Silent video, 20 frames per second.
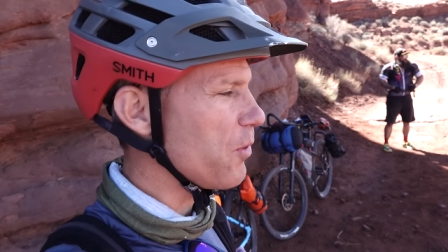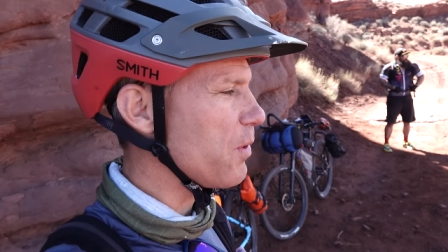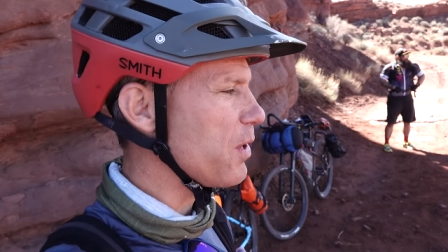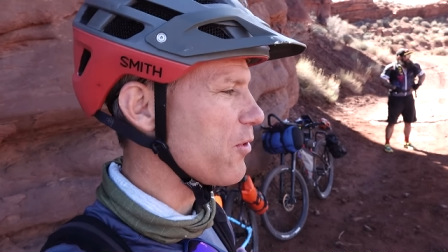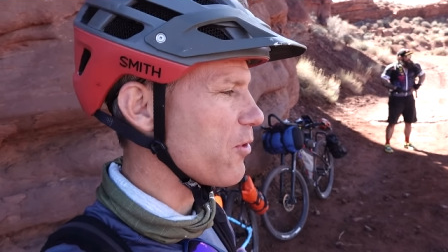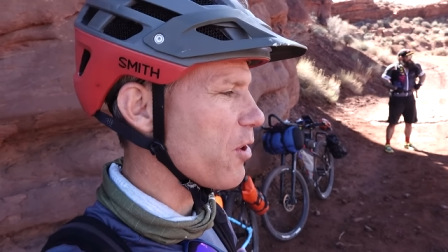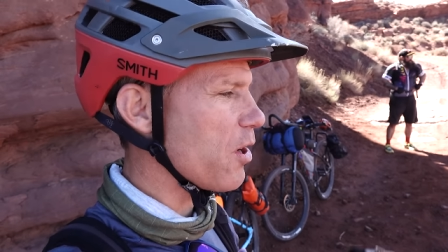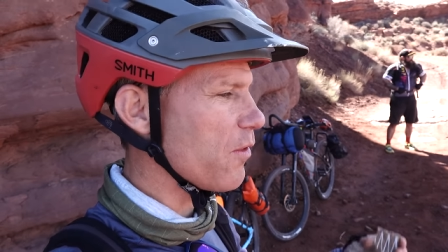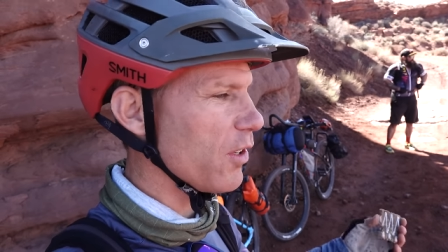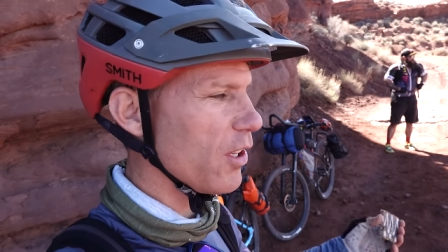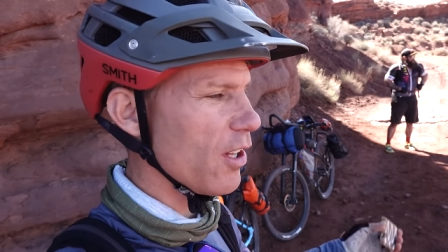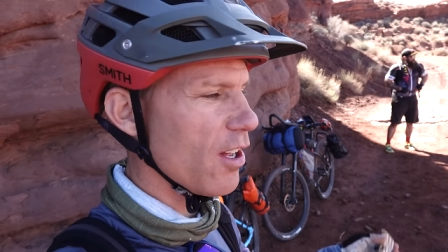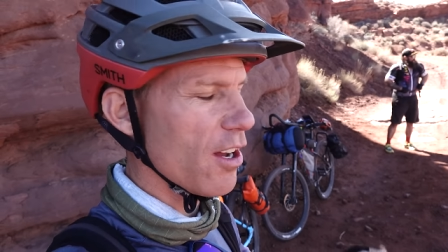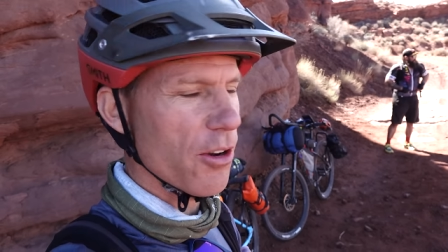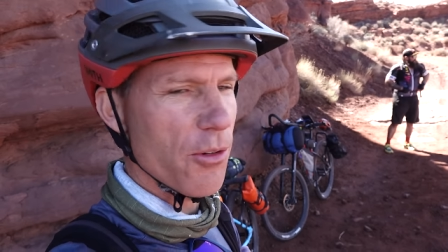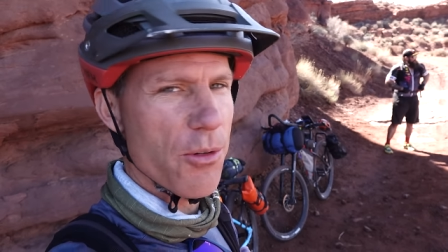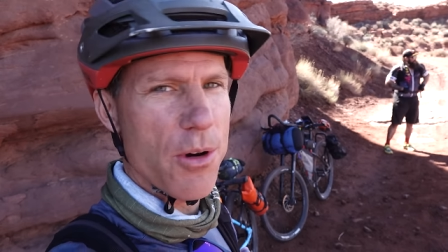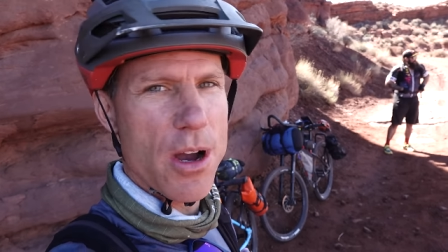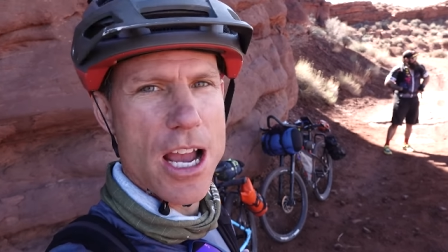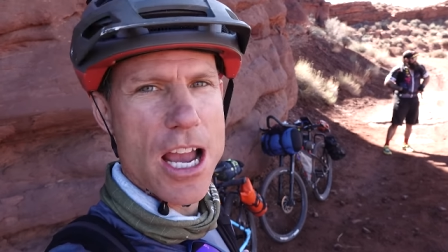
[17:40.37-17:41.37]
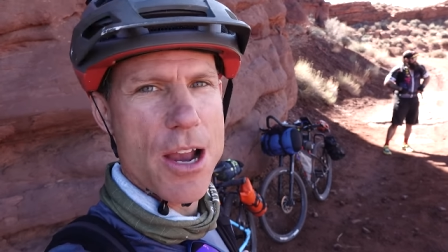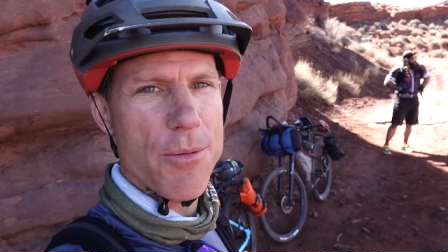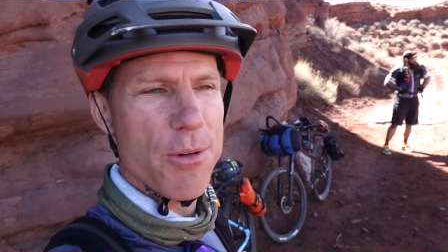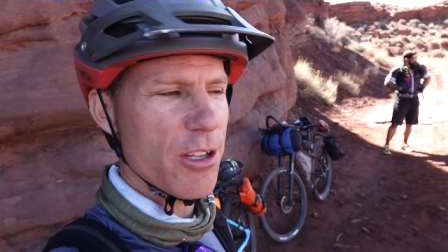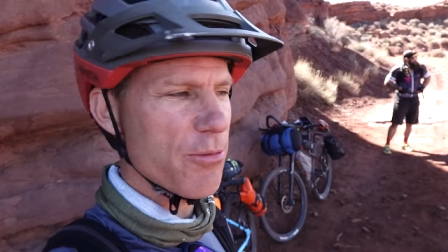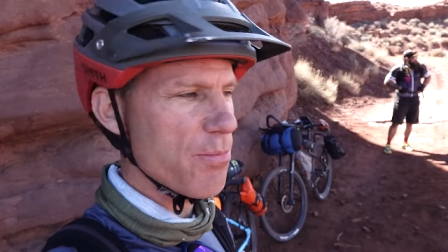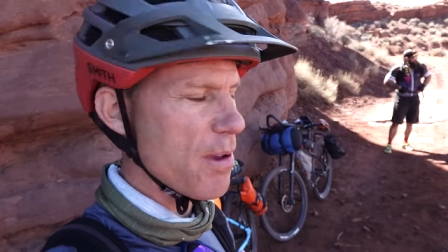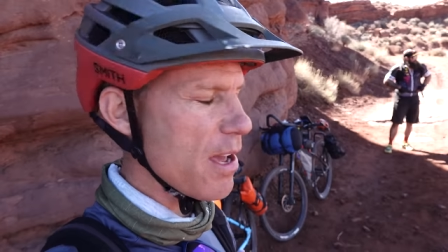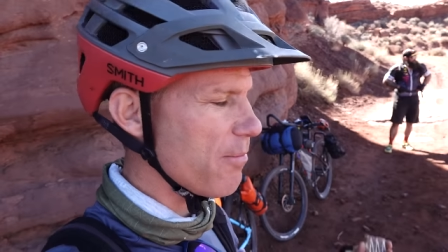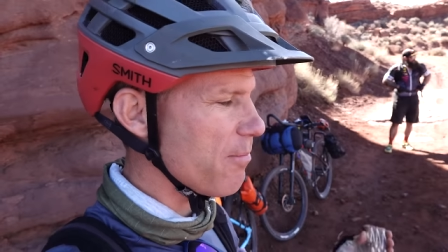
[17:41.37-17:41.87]
We drove a long way. We
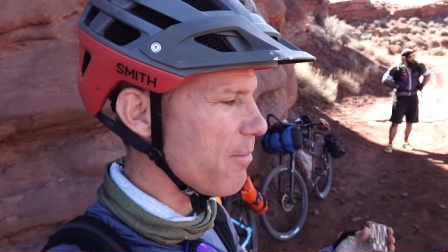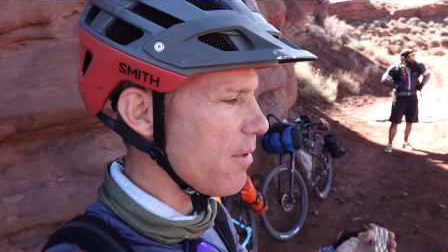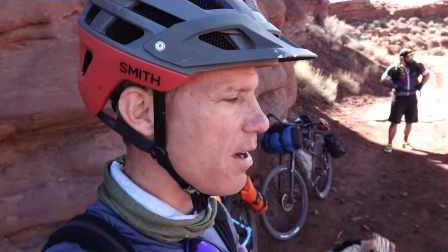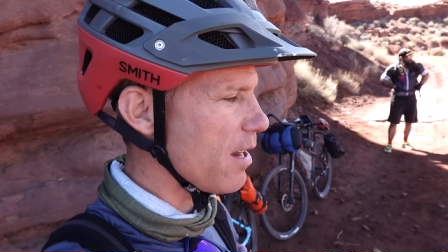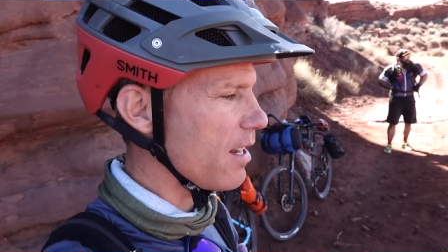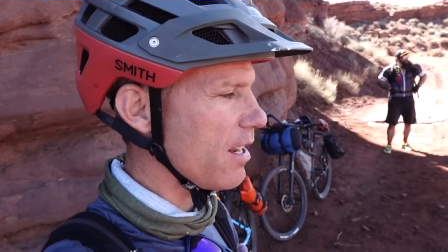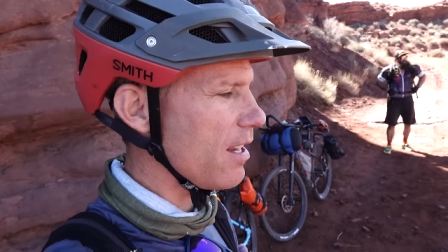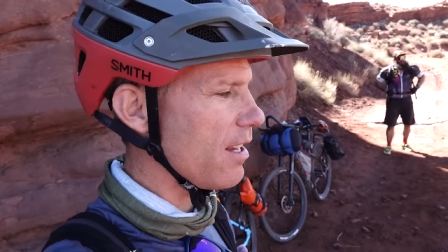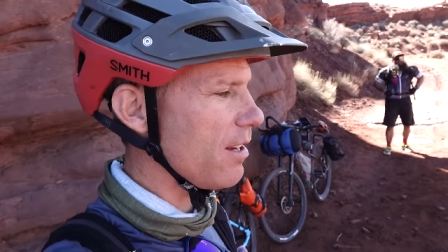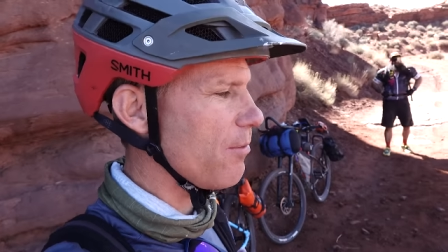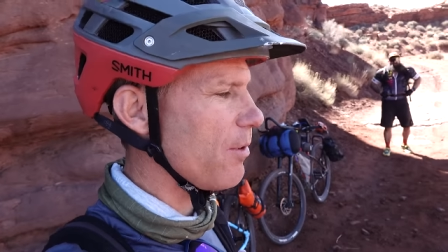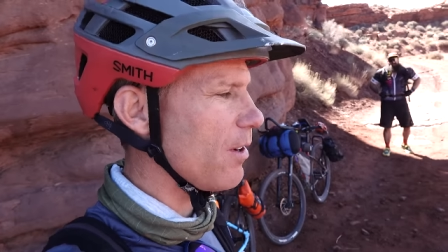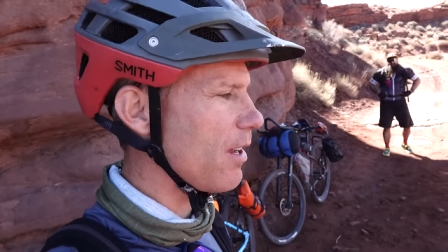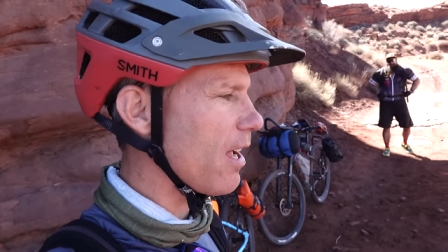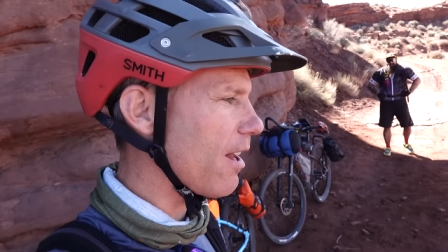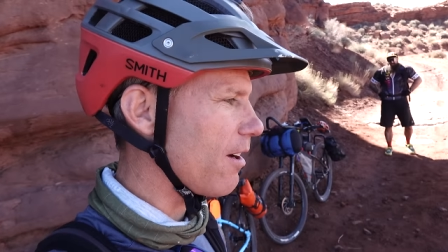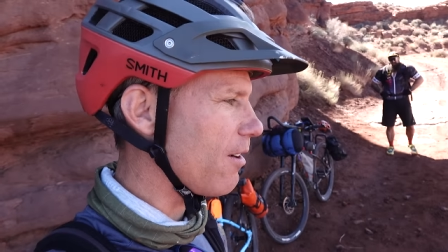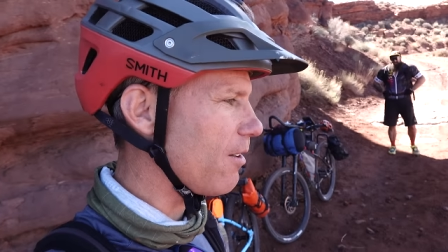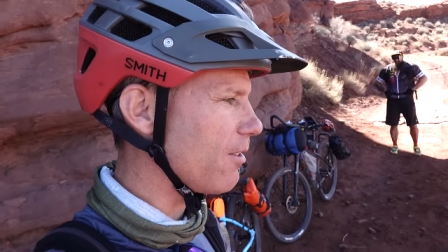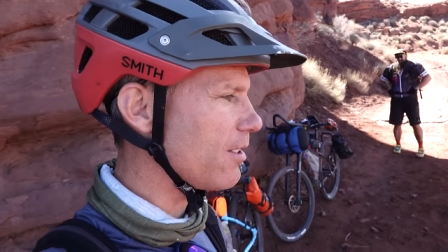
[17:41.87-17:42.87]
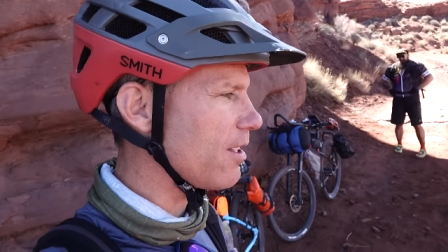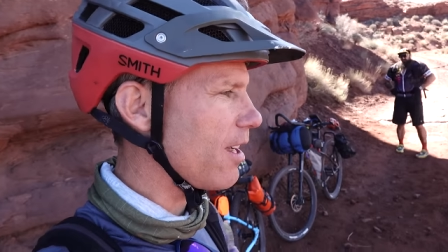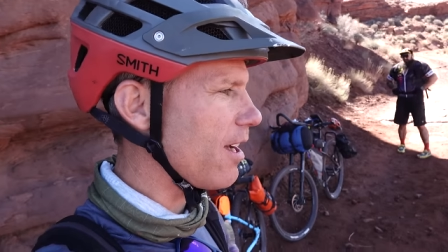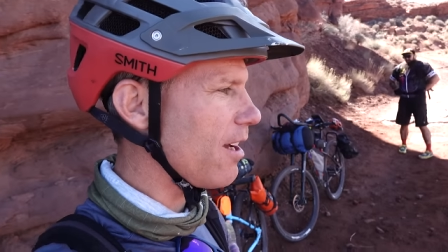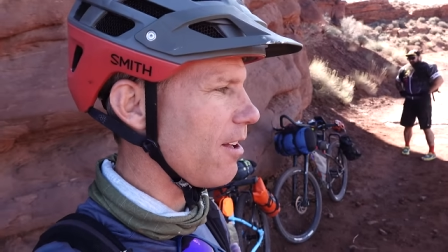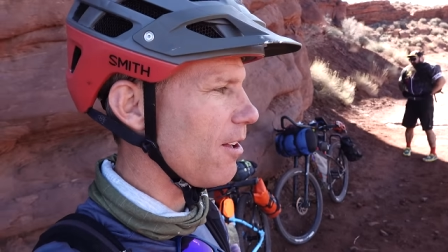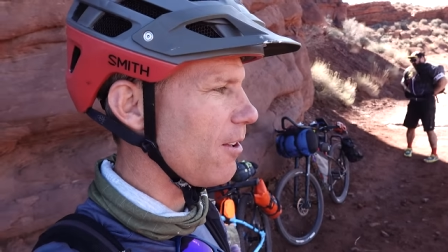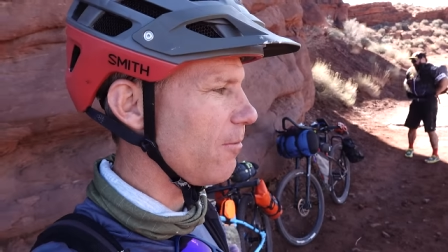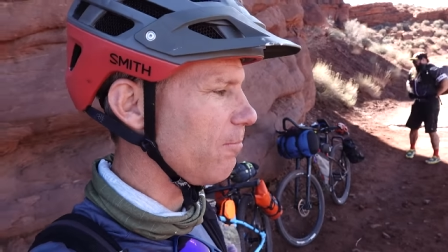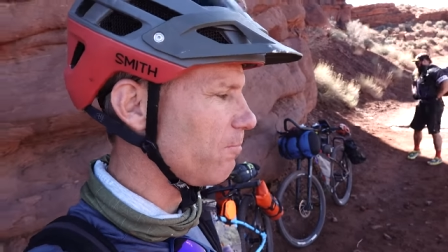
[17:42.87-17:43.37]
spent money. We got a
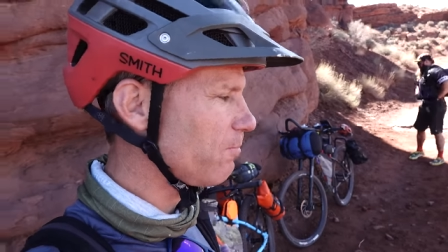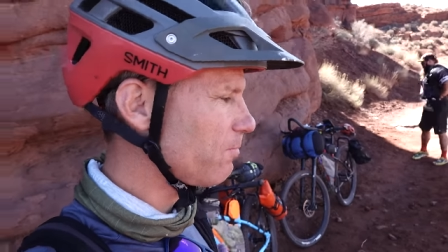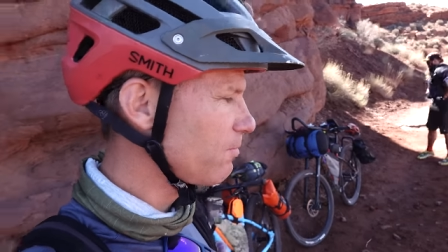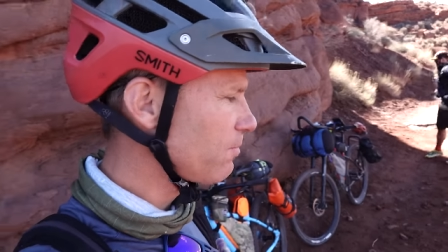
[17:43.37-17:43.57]
hotel.